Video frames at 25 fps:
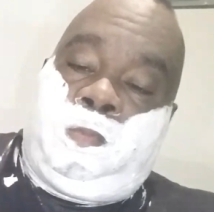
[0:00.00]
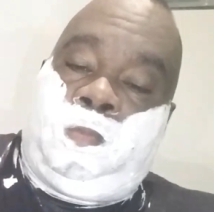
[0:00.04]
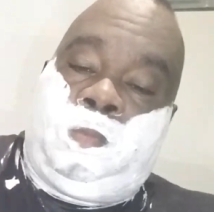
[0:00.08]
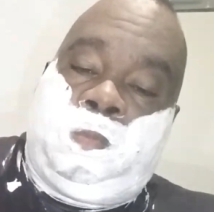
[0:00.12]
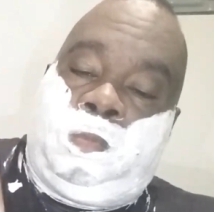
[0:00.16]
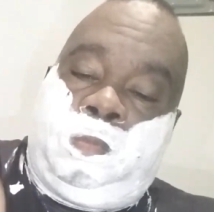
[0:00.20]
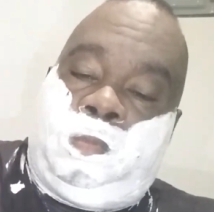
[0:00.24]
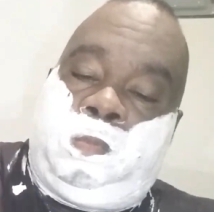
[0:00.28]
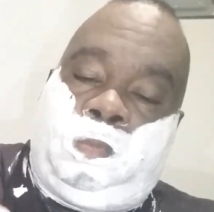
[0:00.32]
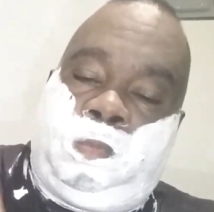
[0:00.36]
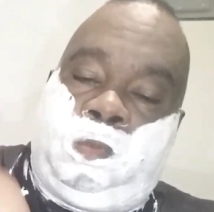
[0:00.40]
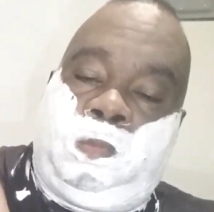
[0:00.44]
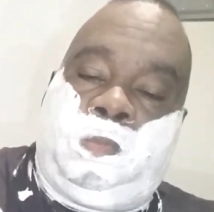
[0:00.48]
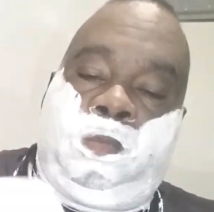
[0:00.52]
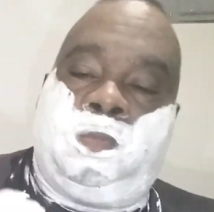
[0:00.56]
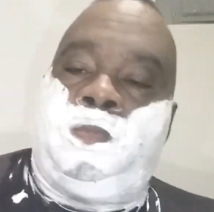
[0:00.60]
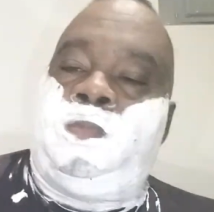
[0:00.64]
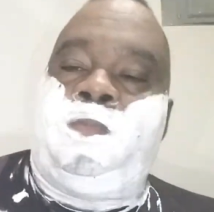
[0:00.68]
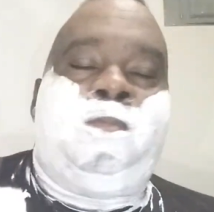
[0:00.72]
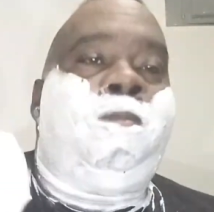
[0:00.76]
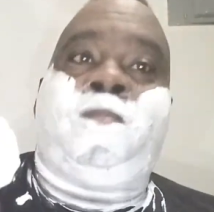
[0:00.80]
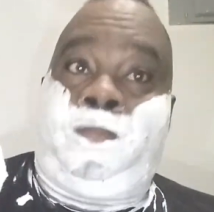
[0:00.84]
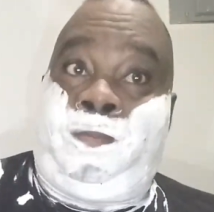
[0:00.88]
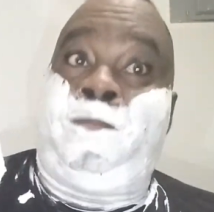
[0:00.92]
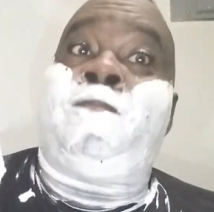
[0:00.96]
Take
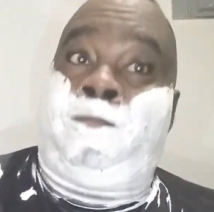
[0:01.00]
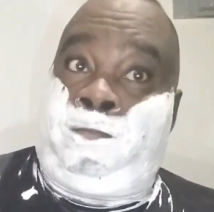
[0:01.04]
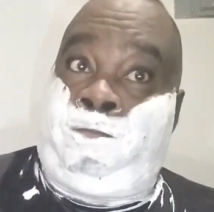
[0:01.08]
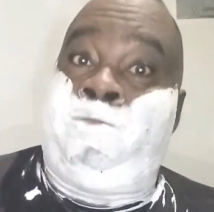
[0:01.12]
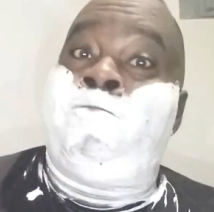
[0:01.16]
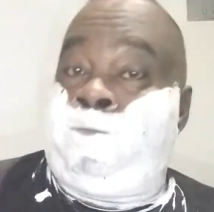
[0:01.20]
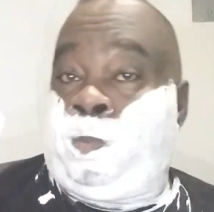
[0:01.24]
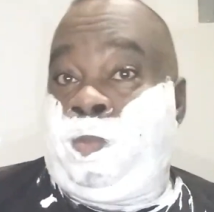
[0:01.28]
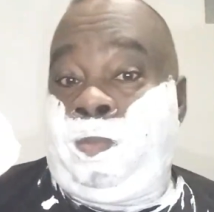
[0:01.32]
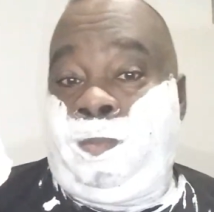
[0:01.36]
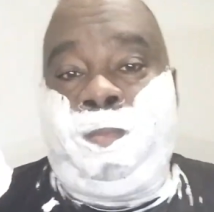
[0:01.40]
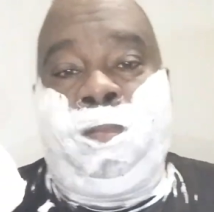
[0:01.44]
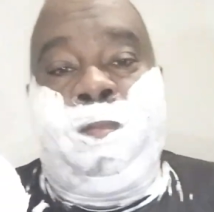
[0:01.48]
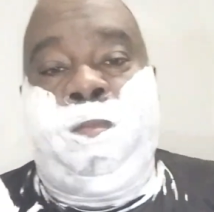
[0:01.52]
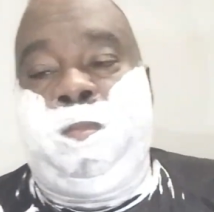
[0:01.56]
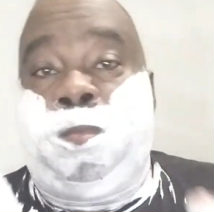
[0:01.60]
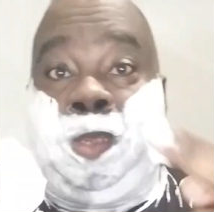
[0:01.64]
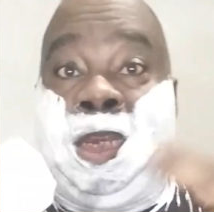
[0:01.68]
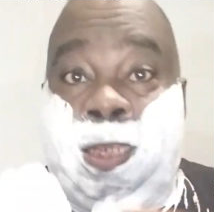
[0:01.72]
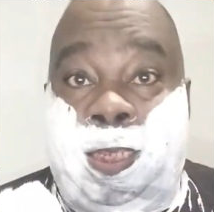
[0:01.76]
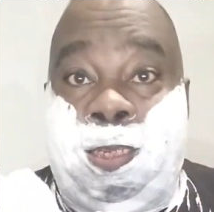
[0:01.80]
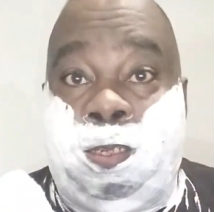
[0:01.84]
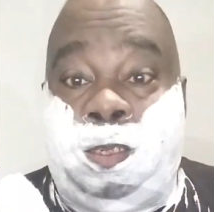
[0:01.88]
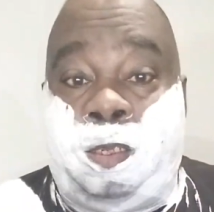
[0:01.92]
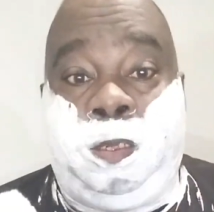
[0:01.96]
your time,
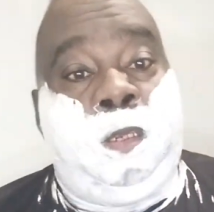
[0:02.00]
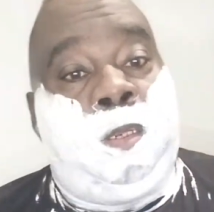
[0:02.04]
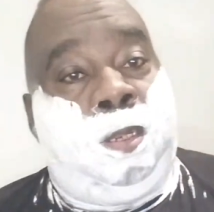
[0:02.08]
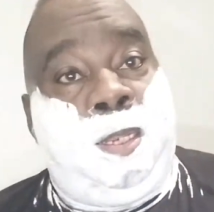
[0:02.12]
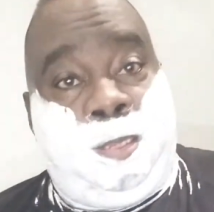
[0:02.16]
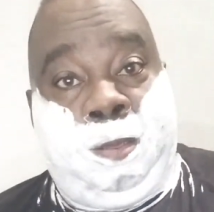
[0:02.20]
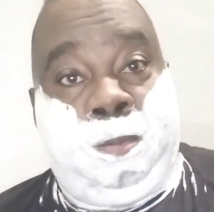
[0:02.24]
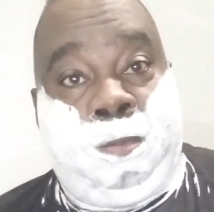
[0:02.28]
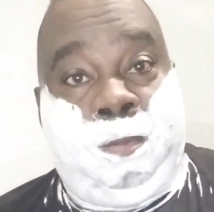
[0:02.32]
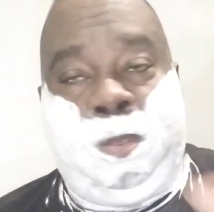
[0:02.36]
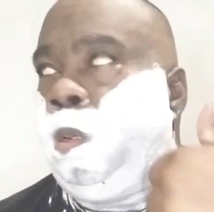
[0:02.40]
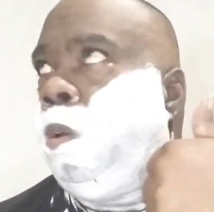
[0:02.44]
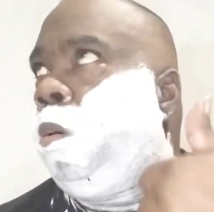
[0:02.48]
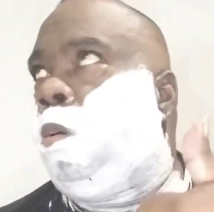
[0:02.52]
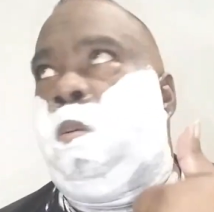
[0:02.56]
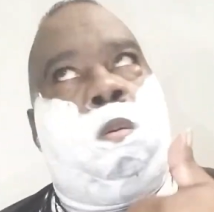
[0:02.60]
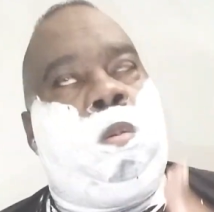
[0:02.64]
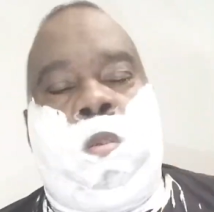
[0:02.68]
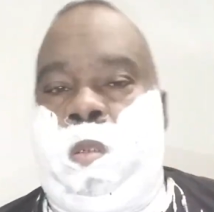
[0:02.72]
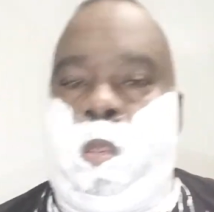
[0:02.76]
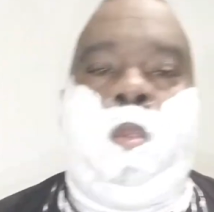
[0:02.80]
really lather your face